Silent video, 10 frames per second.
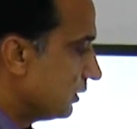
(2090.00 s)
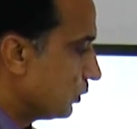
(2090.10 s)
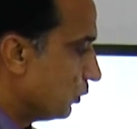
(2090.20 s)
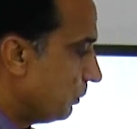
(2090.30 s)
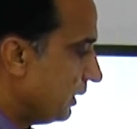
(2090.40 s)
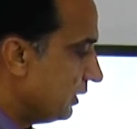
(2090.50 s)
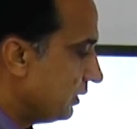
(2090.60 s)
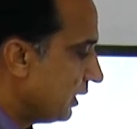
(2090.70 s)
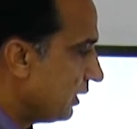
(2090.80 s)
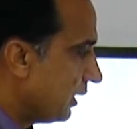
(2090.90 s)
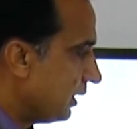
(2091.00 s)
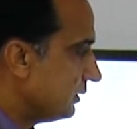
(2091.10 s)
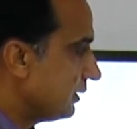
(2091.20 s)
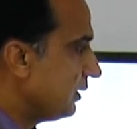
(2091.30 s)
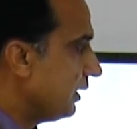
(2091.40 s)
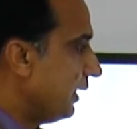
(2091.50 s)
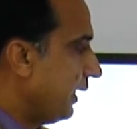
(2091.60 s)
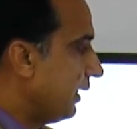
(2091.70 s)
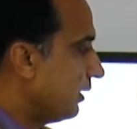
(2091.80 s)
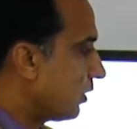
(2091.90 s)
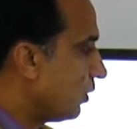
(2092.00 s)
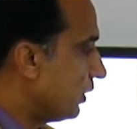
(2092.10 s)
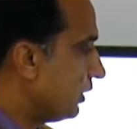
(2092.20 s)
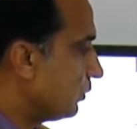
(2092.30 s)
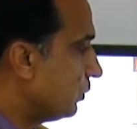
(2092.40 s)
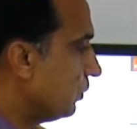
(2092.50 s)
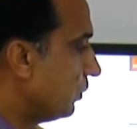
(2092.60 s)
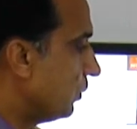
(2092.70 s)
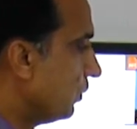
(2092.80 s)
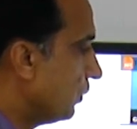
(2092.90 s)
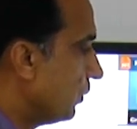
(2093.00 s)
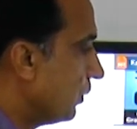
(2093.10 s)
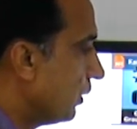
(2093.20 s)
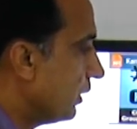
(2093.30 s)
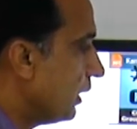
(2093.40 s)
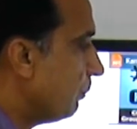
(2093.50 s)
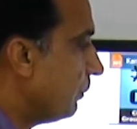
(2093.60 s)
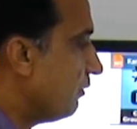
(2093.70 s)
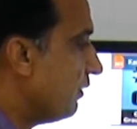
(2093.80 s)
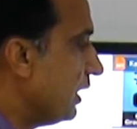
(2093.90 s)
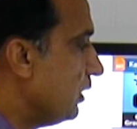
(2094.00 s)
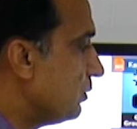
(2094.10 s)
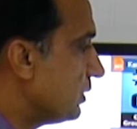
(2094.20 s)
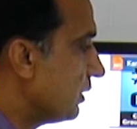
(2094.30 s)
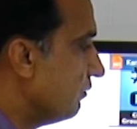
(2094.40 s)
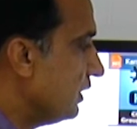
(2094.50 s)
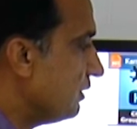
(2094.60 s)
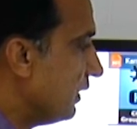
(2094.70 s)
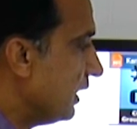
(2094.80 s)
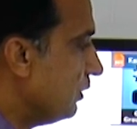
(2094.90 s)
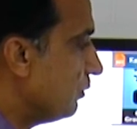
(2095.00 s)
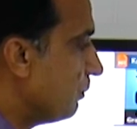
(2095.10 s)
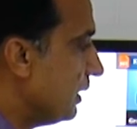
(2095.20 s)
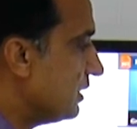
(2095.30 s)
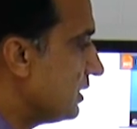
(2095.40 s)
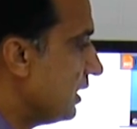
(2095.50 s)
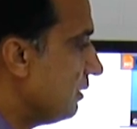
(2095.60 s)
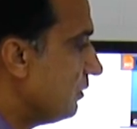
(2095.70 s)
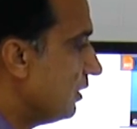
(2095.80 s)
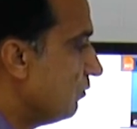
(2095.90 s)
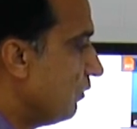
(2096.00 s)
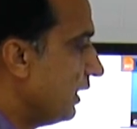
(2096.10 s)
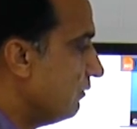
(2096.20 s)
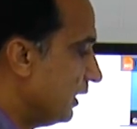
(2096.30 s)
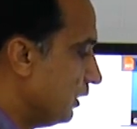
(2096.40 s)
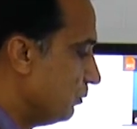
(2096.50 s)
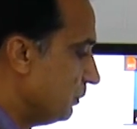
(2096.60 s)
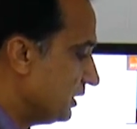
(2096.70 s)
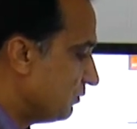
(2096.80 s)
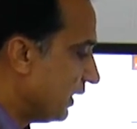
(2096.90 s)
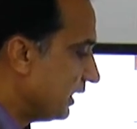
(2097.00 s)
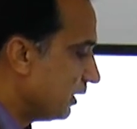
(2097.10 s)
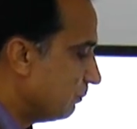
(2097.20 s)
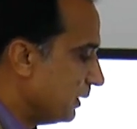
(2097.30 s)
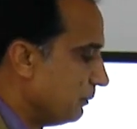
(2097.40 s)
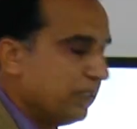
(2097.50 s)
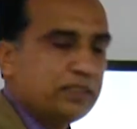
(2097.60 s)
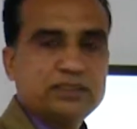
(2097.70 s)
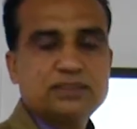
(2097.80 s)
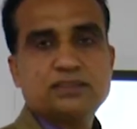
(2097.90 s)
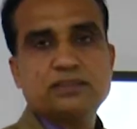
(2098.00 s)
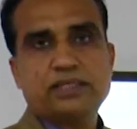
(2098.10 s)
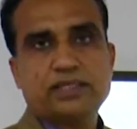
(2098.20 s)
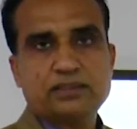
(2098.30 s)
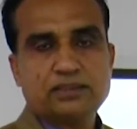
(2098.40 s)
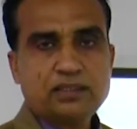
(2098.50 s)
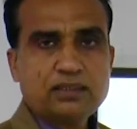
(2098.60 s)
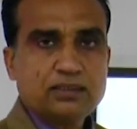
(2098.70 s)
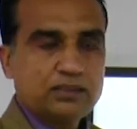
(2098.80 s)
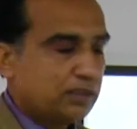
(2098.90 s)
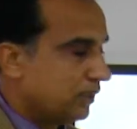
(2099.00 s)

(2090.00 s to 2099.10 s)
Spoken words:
should be in the answer, and according to The upper values, which value remains same, y value means y complement is here in the answer.